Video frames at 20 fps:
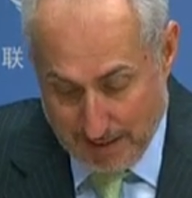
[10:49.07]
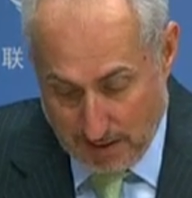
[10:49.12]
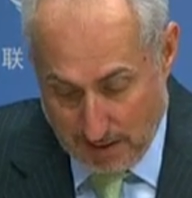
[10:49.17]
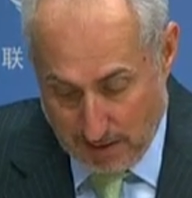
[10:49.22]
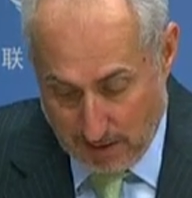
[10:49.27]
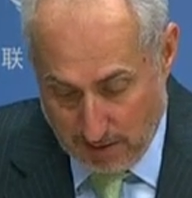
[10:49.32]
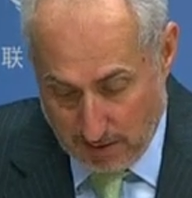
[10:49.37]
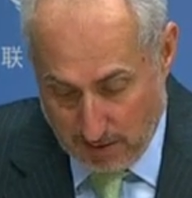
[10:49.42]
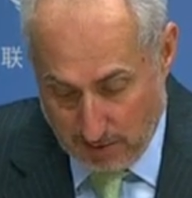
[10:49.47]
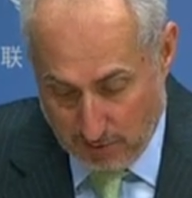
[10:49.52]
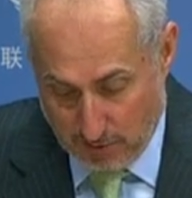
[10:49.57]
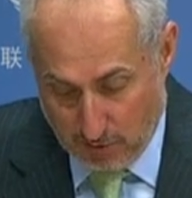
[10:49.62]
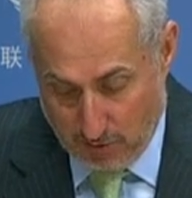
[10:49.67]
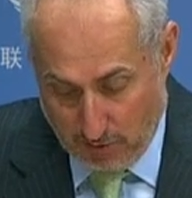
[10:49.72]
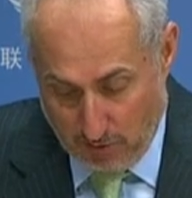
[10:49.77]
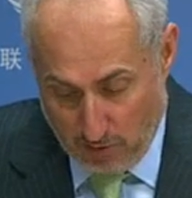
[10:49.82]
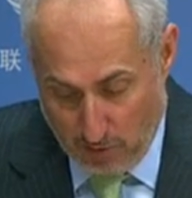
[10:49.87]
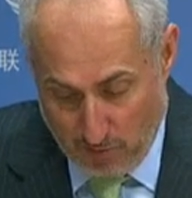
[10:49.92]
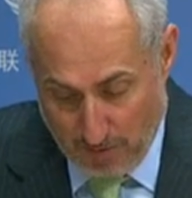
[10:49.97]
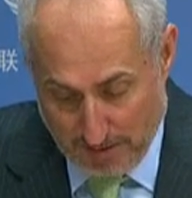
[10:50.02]
uh,
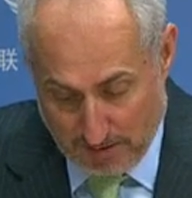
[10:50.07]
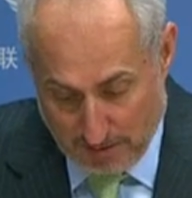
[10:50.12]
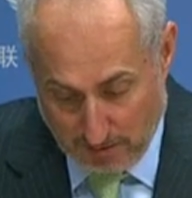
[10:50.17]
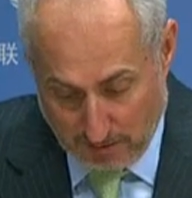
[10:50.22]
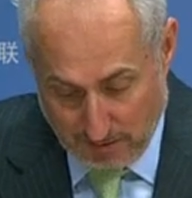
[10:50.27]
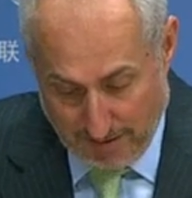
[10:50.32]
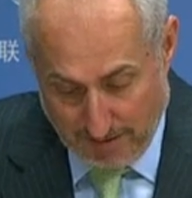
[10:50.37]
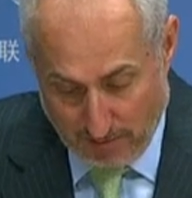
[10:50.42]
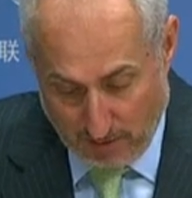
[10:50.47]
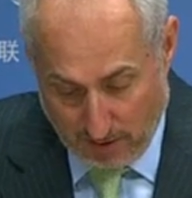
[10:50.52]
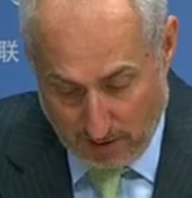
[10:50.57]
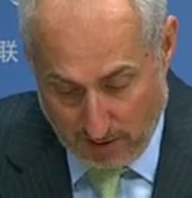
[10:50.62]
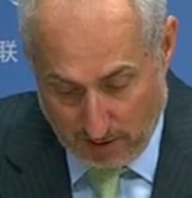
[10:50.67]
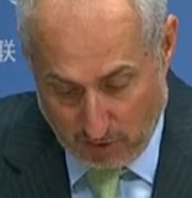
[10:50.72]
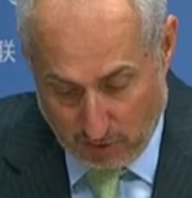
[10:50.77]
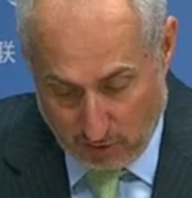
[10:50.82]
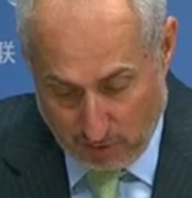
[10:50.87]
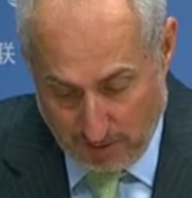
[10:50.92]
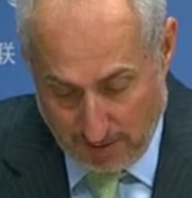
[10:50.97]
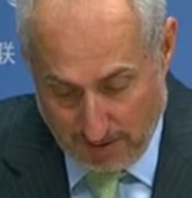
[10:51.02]
to the UN to leave the
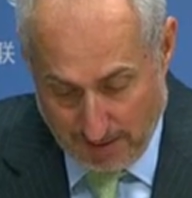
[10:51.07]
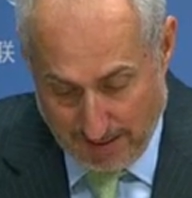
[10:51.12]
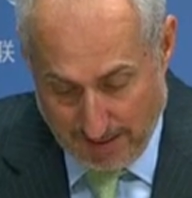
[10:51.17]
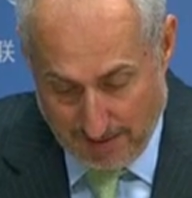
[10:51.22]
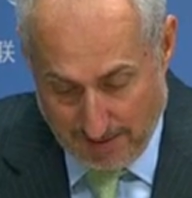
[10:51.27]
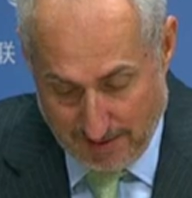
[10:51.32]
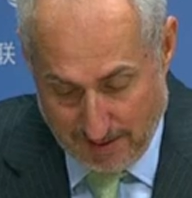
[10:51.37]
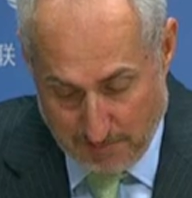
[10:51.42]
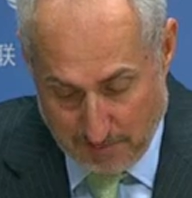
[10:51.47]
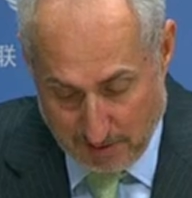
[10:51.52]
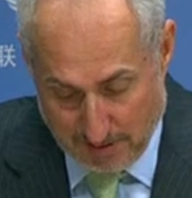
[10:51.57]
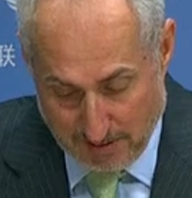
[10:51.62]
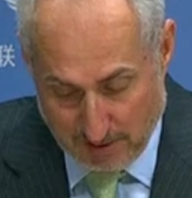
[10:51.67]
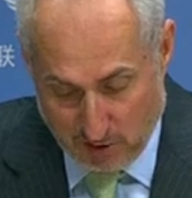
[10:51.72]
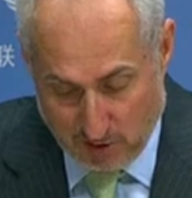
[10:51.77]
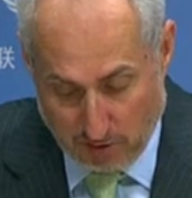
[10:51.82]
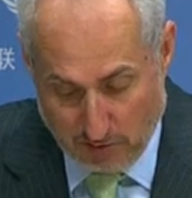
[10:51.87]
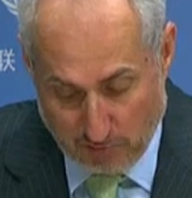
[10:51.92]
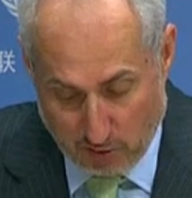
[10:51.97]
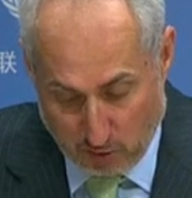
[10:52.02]
country and the
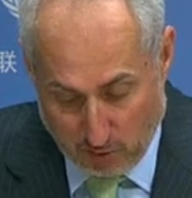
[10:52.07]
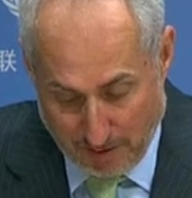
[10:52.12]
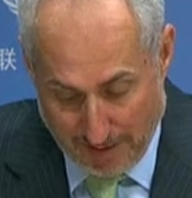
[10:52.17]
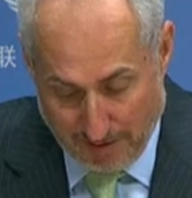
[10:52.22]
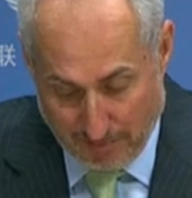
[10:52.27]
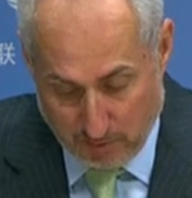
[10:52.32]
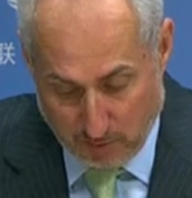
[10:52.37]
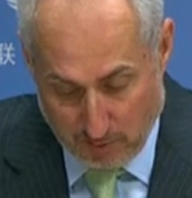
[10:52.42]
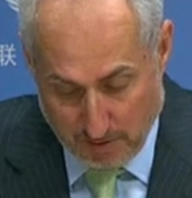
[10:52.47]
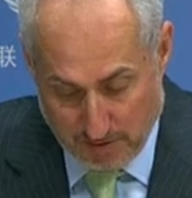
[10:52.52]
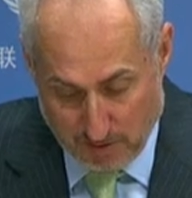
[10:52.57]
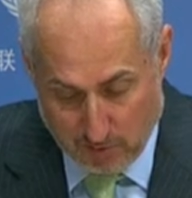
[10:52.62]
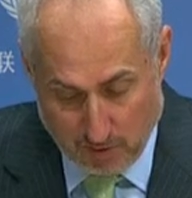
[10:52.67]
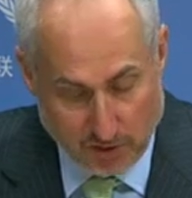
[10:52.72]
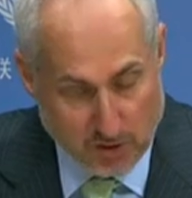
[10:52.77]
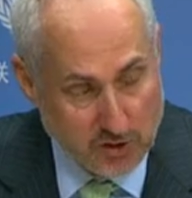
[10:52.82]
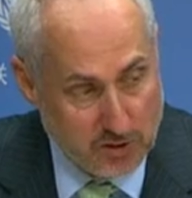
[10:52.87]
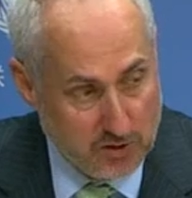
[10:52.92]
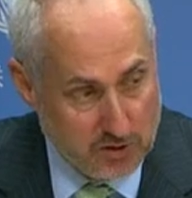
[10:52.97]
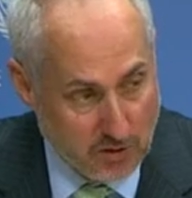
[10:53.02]
imposition of travel
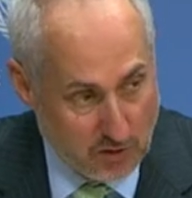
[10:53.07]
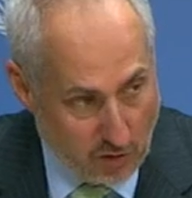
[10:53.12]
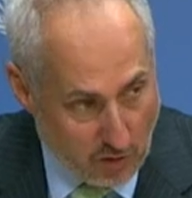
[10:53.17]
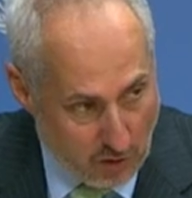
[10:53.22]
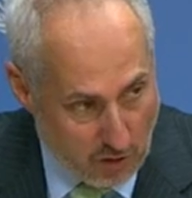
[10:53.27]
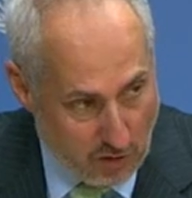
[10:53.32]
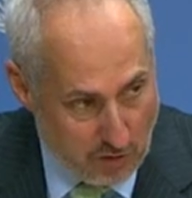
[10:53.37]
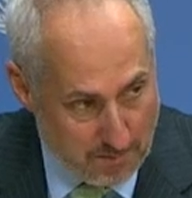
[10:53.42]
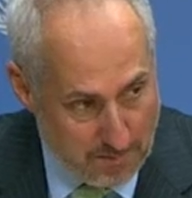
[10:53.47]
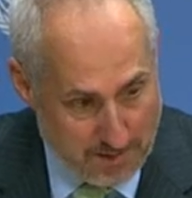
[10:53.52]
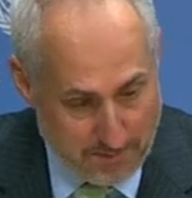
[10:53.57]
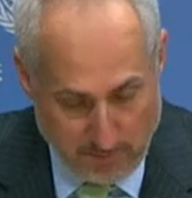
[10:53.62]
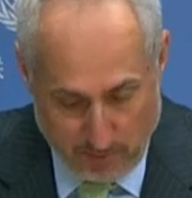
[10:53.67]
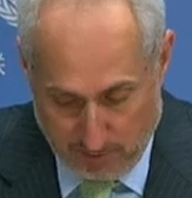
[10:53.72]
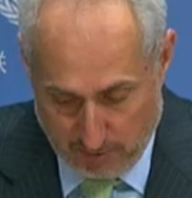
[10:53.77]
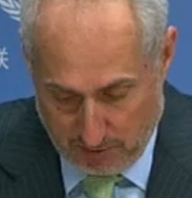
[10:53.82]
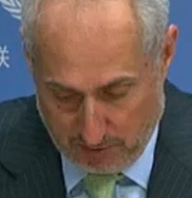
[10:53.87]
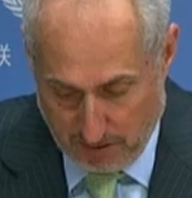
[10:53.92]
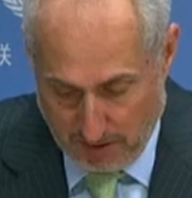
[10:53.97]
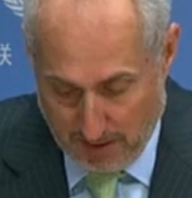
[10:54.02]
restrictions on all
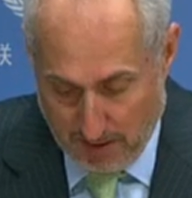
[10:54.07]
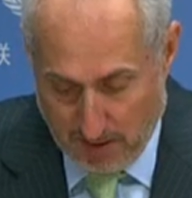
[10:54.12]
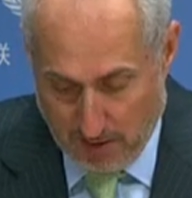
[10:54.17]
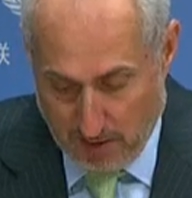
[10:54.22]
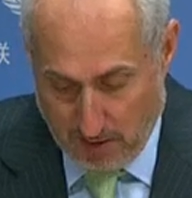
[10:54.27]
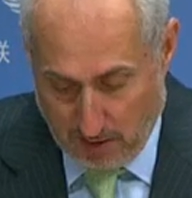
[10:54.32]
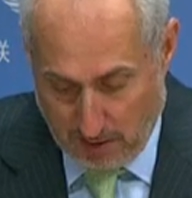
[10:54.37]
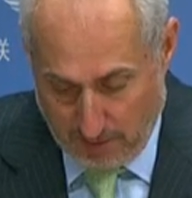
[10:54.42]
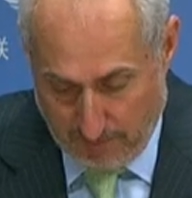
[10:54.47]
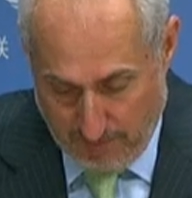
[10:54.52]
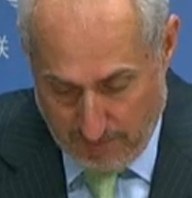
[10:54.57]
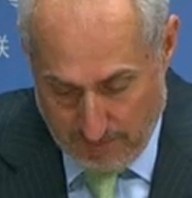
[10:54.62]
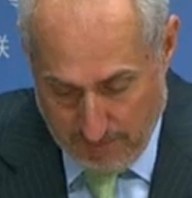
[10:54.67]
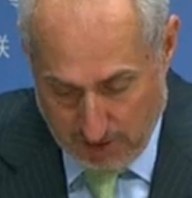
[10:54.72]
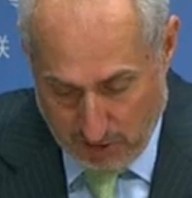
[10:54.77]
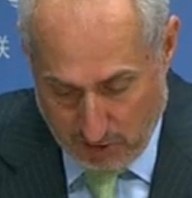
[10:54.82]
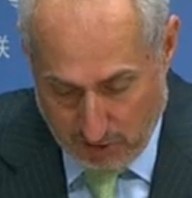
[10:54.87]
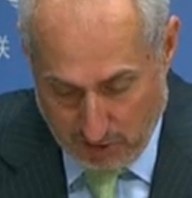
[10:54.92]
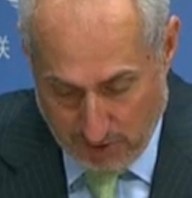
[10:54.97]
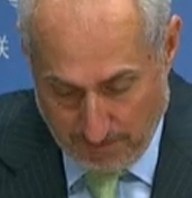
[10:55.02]
members of the
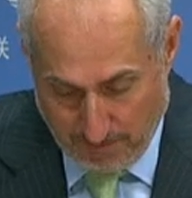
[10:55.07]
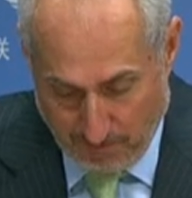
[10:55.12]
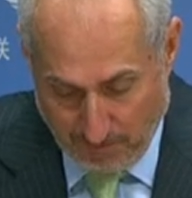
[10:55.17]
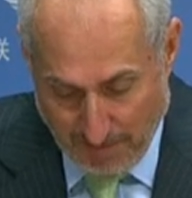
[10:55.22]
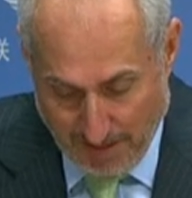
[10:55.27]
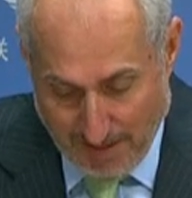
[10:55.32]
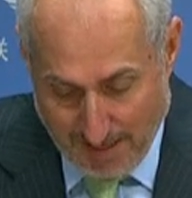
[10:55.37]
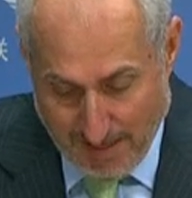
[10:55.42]
mission.